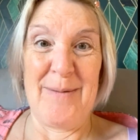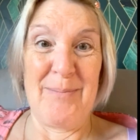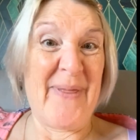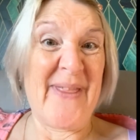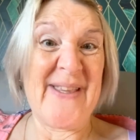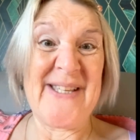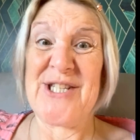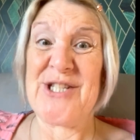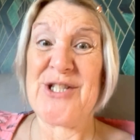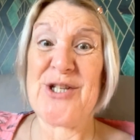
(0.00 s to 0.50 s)

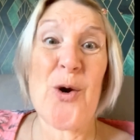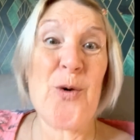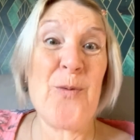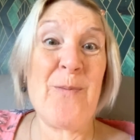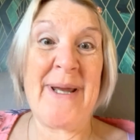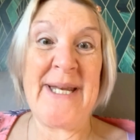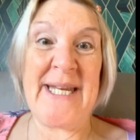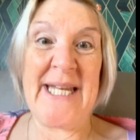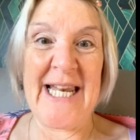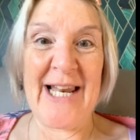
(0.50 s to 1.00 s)
But there's so
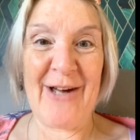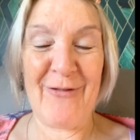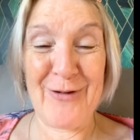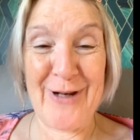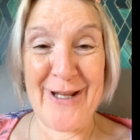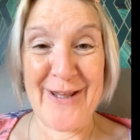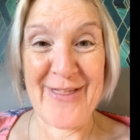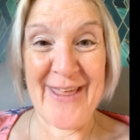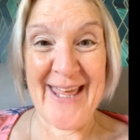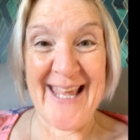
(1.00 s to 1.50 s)
many
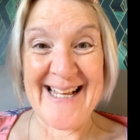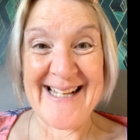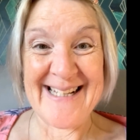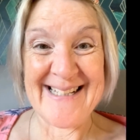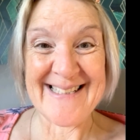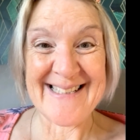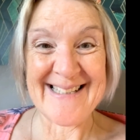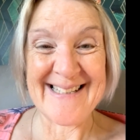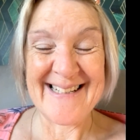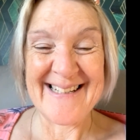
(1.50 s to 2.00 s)
lovely
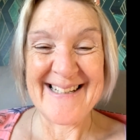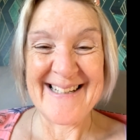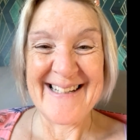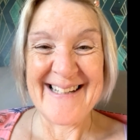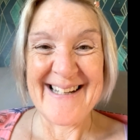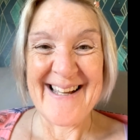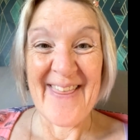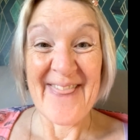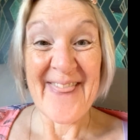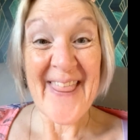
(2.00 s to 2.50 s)
things.
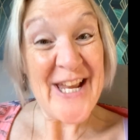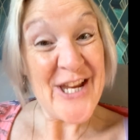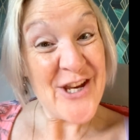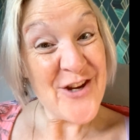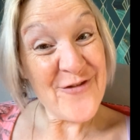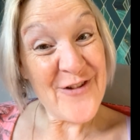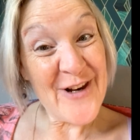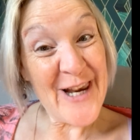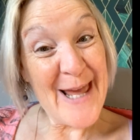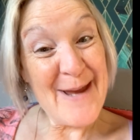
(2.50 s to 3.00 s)

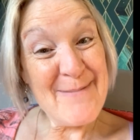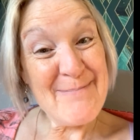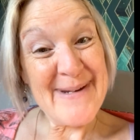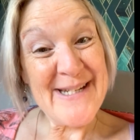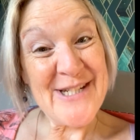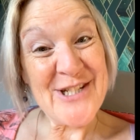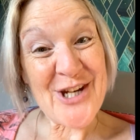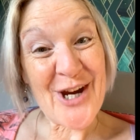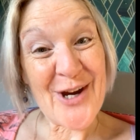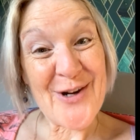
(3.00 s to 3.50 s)
Thank you for letting
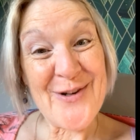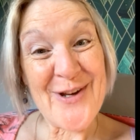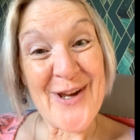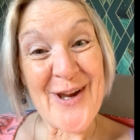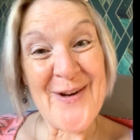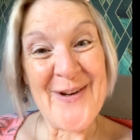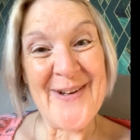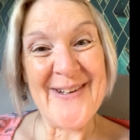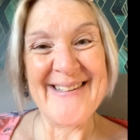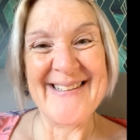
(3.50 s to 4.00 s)
me show
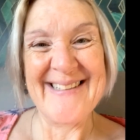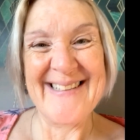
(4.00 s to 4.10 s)
you.